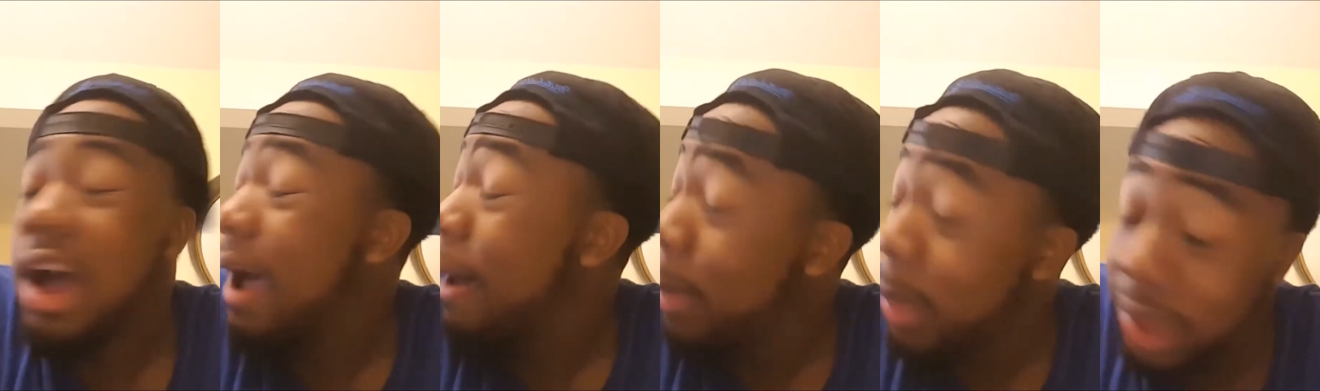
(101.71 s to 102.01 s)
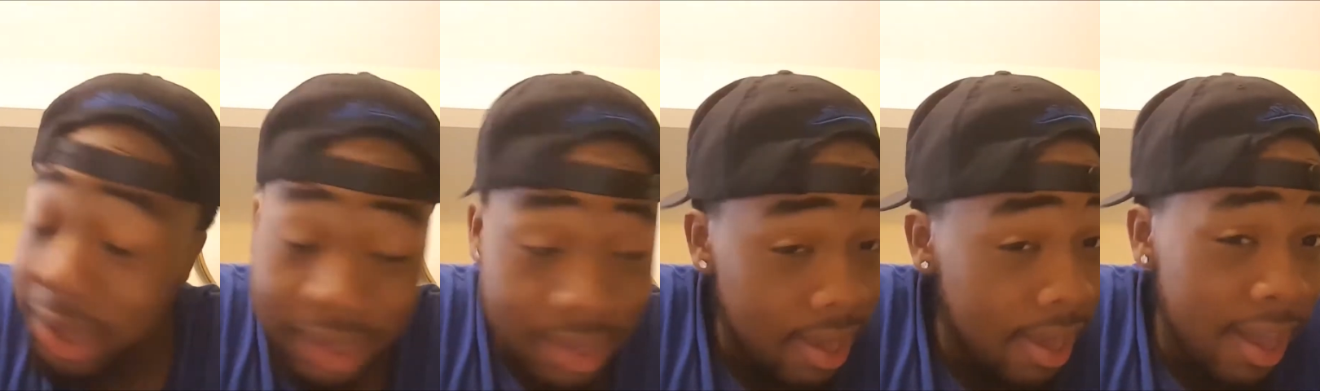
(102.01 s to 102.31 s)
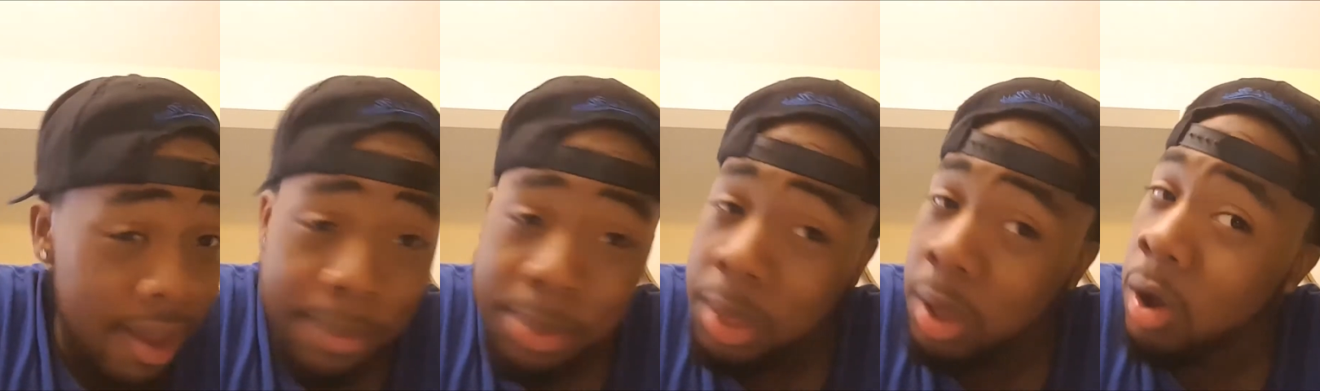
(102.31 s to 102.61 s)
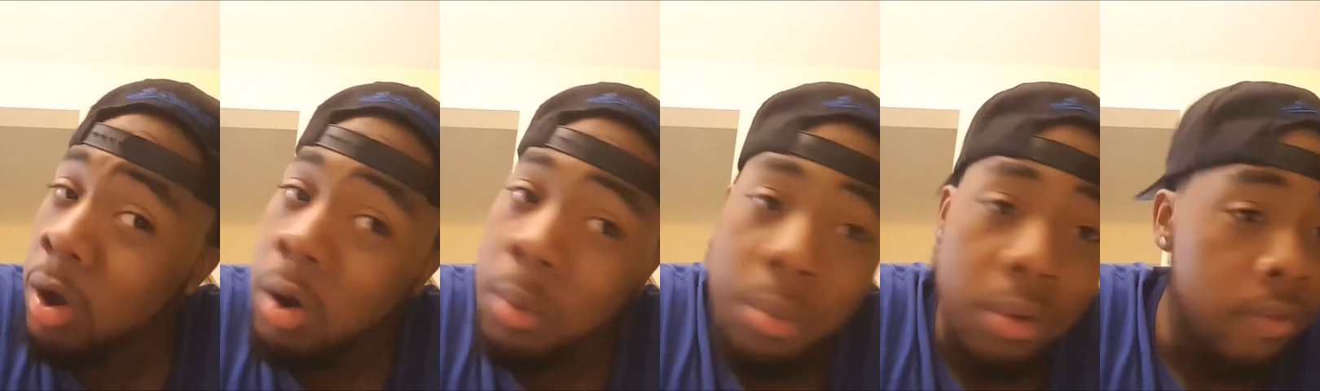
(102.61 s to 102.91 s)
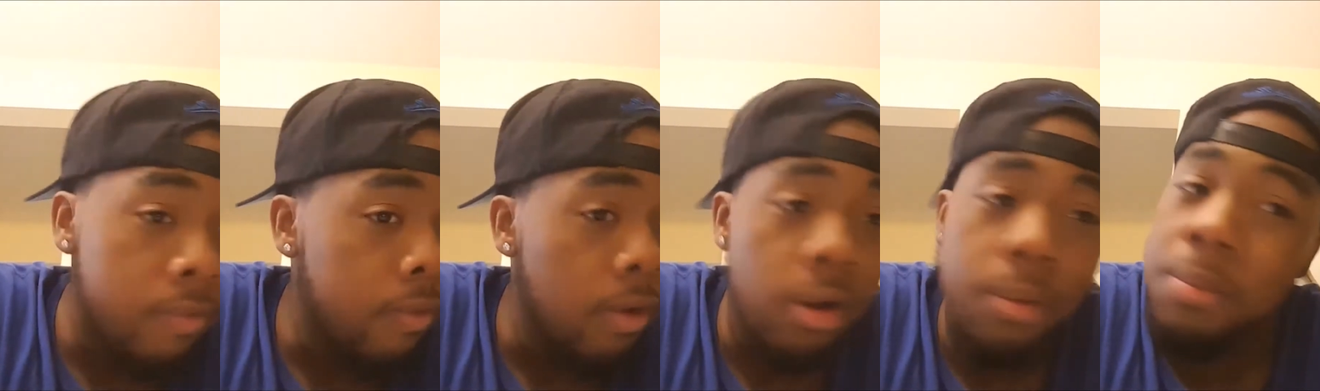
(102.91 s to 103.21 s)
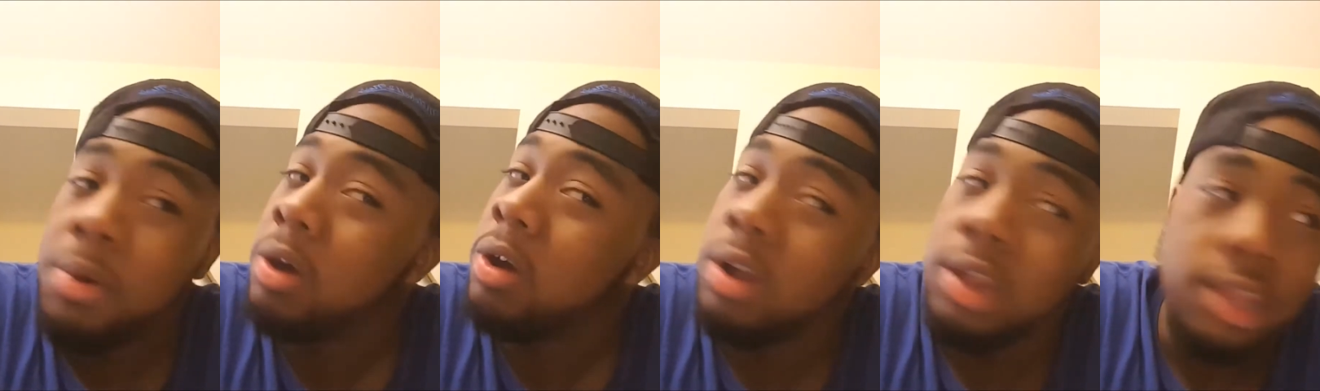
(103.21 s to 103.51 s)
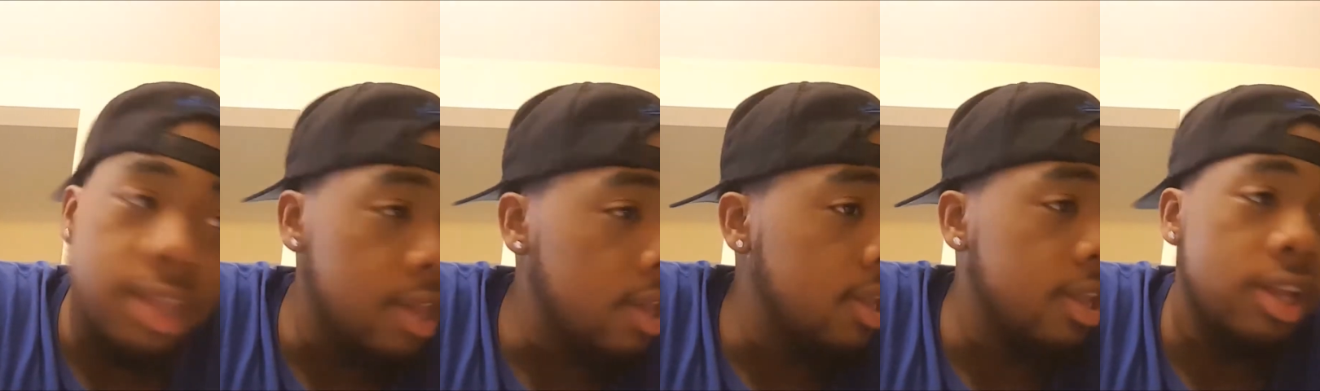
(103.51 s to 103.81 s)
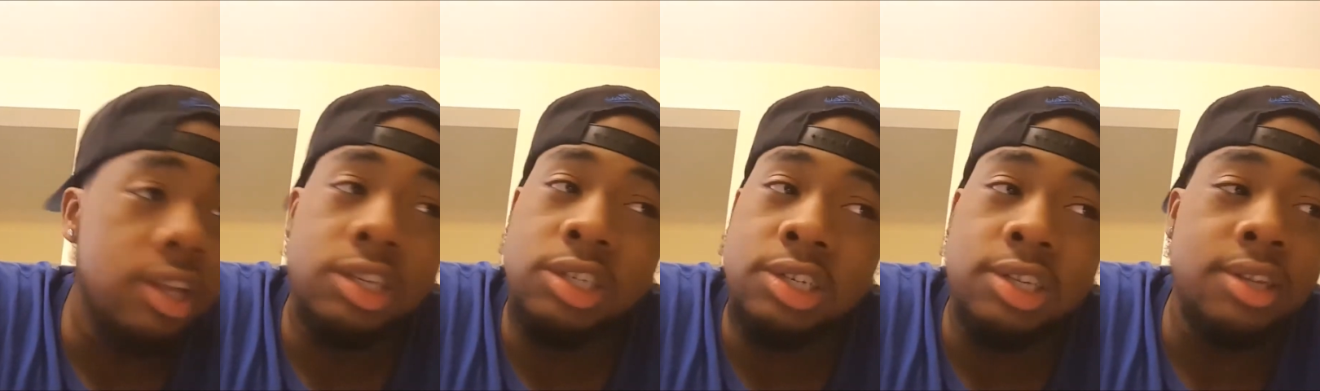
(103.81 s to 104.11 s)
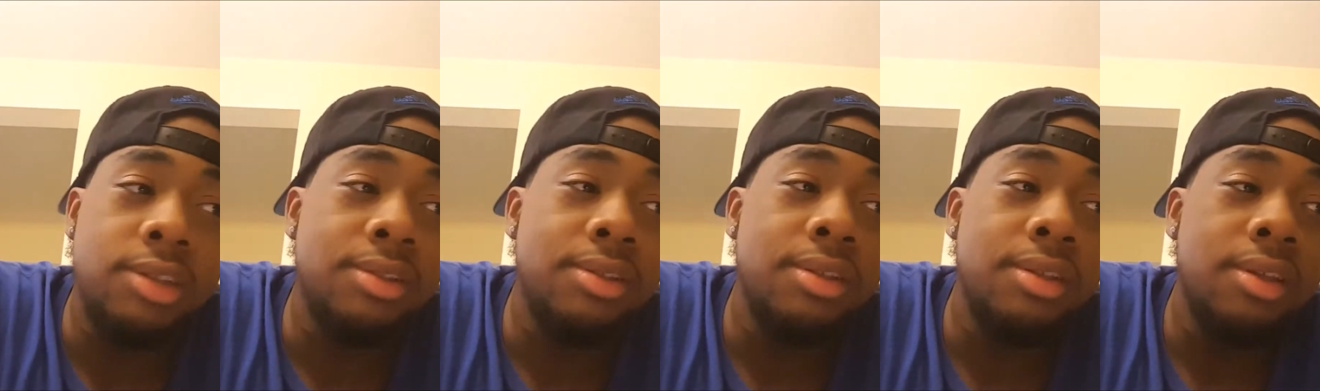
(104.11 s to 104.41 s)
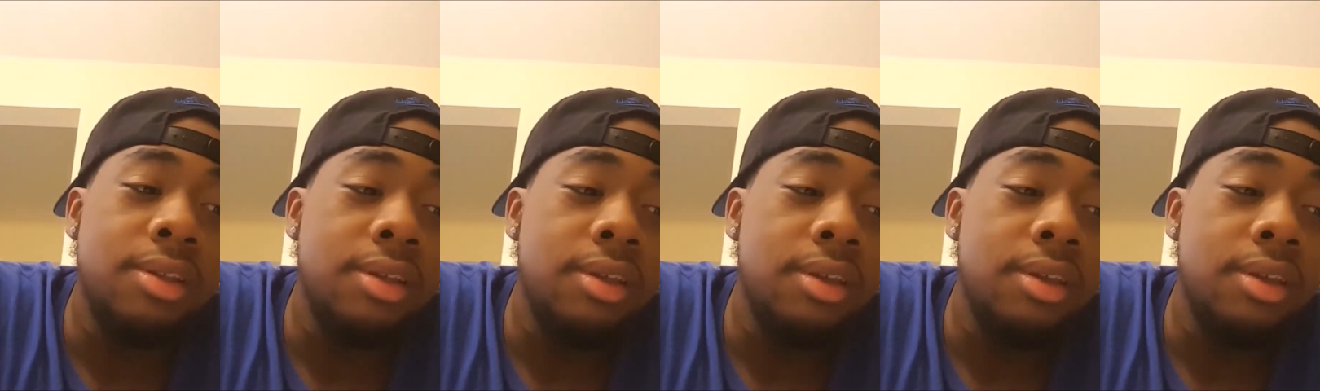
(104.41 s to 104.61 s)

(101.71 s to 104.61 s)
I'm not gay, I'm not homophobic, or none of that shit.